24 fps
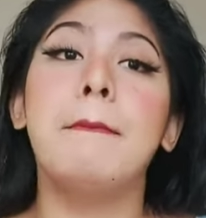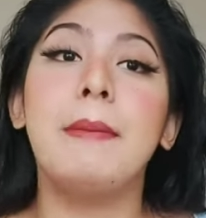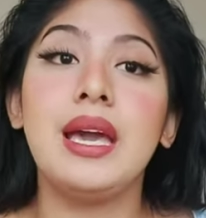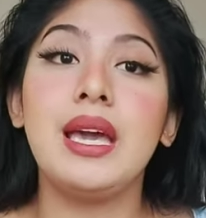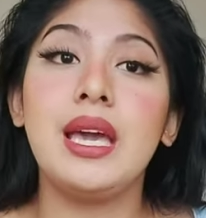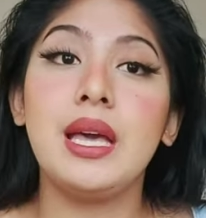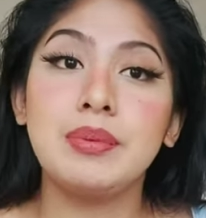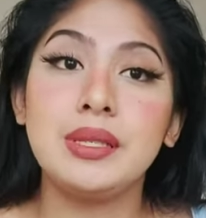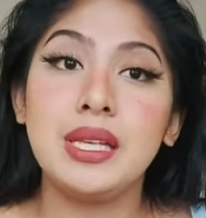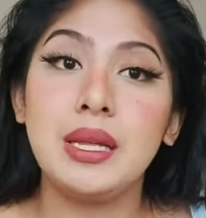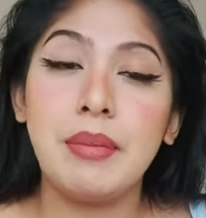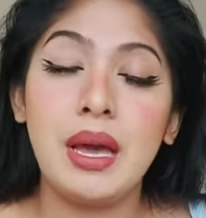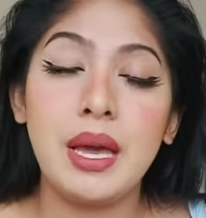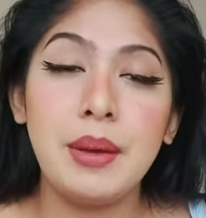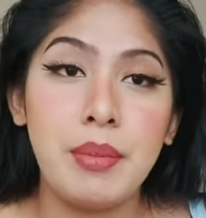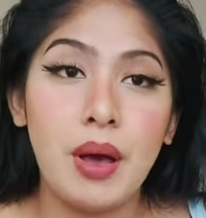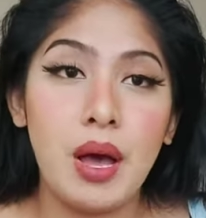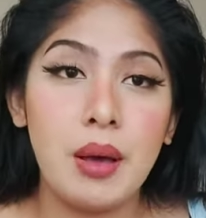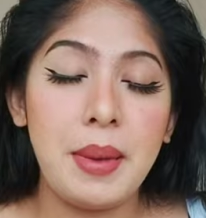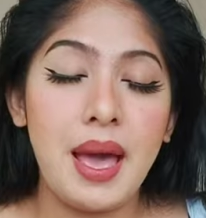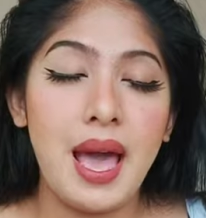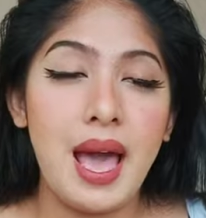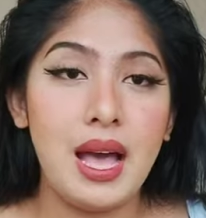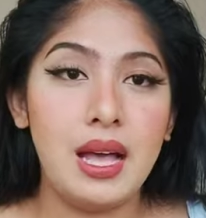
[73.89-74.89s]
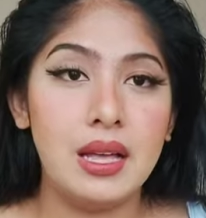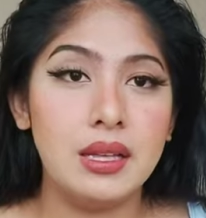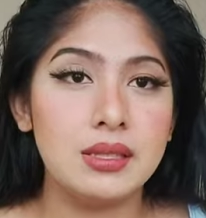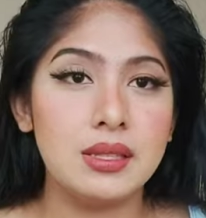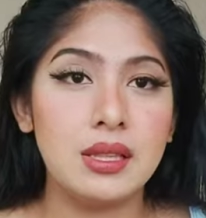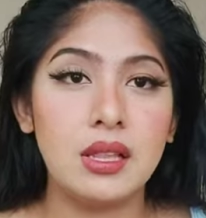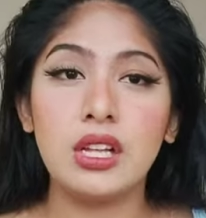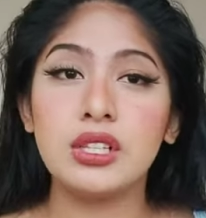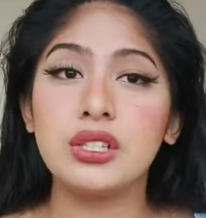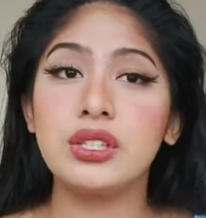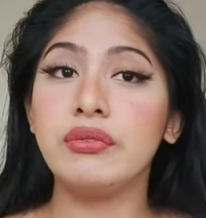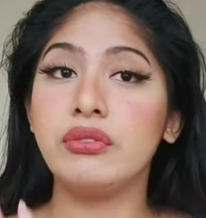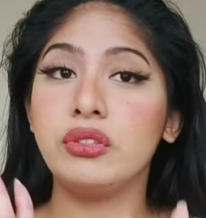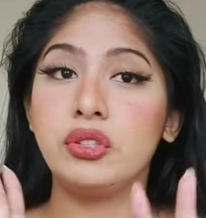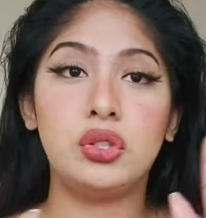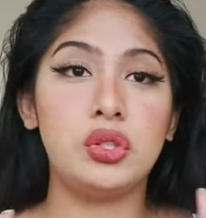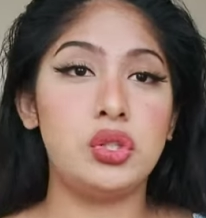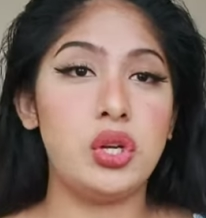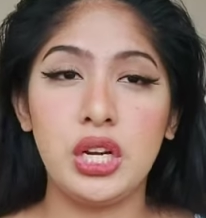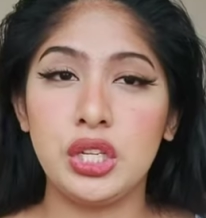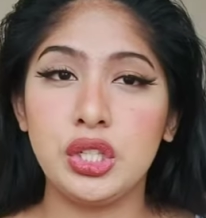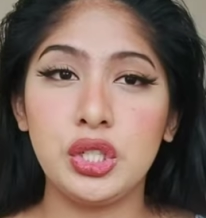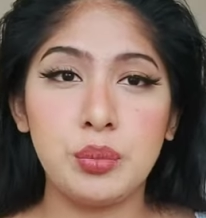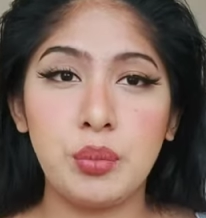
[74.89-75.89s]
My hips and my bum has lots of
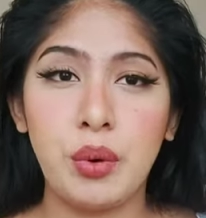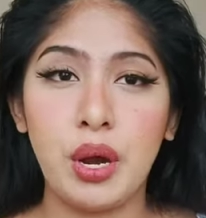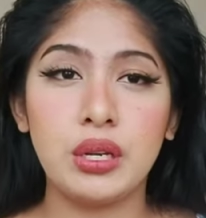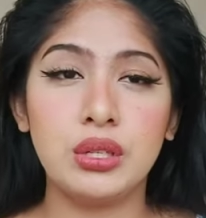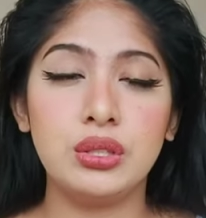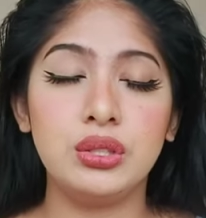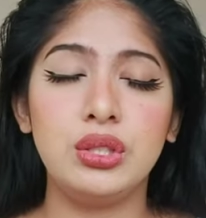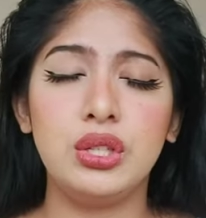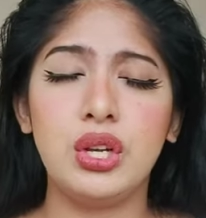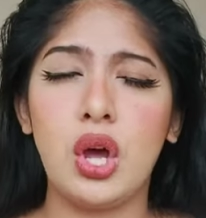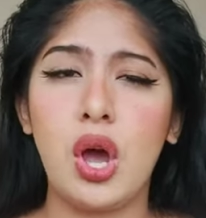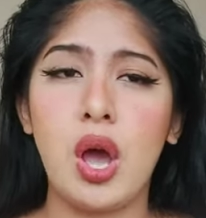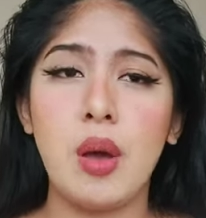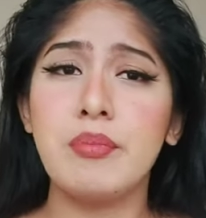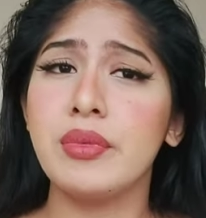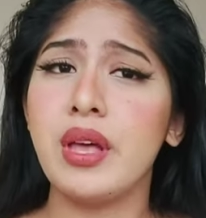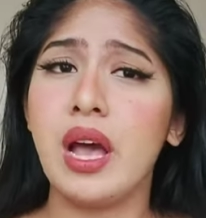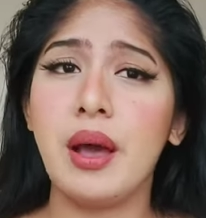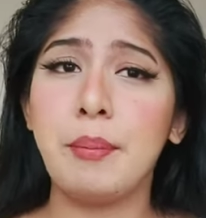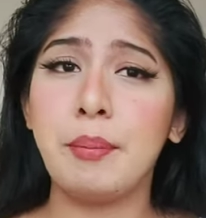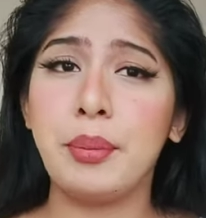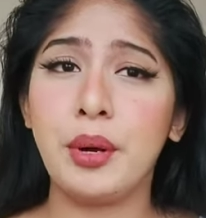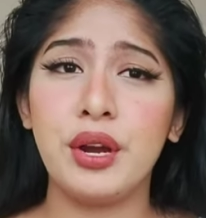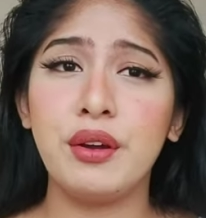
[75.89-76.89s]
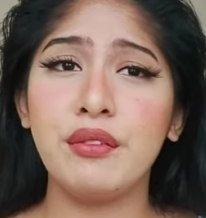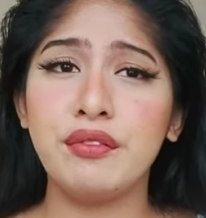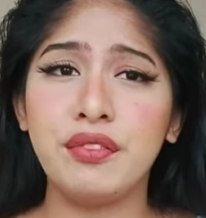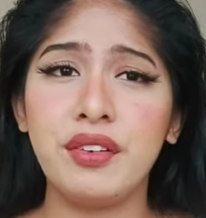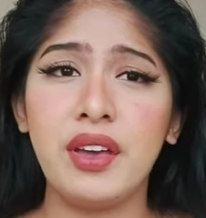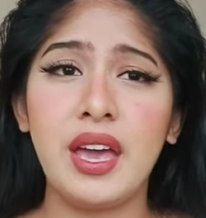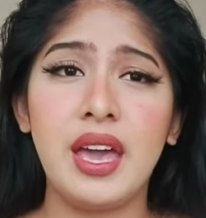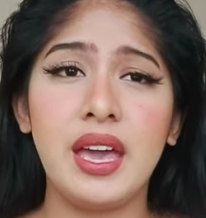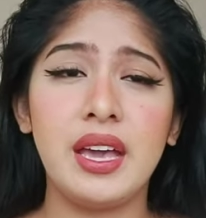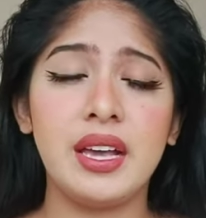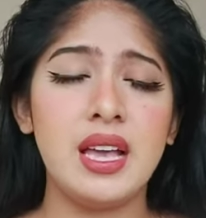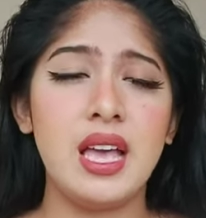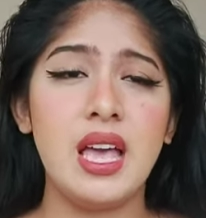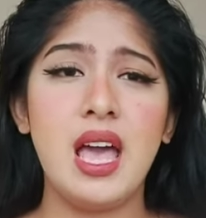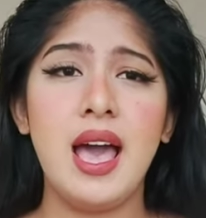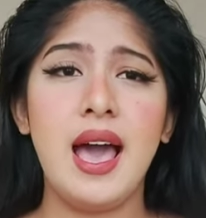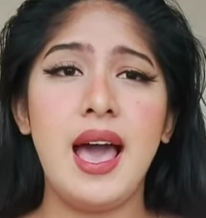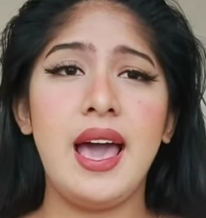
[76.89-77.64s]
stretch marks. You know, I'm not perfect.